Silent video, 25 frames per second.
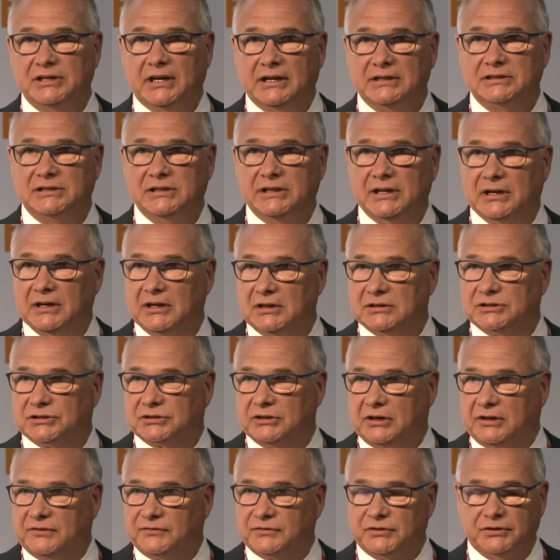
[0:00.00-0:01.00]
actually a little
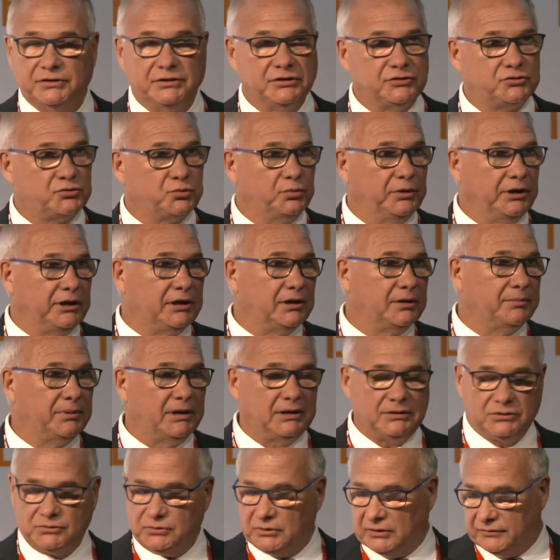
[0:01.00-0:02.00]
softer this week at
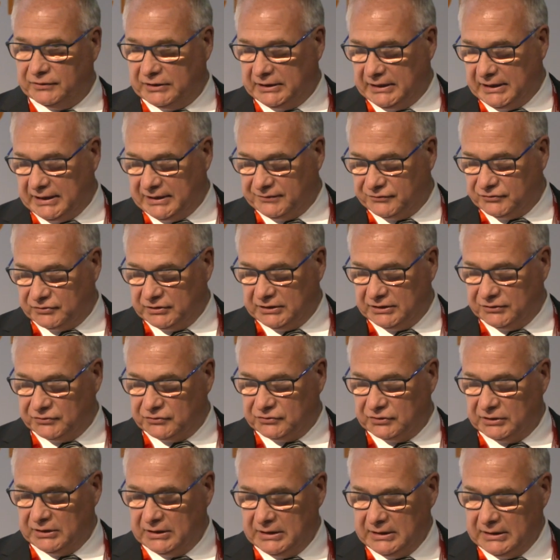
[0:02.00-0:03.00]
about 12.5 cents.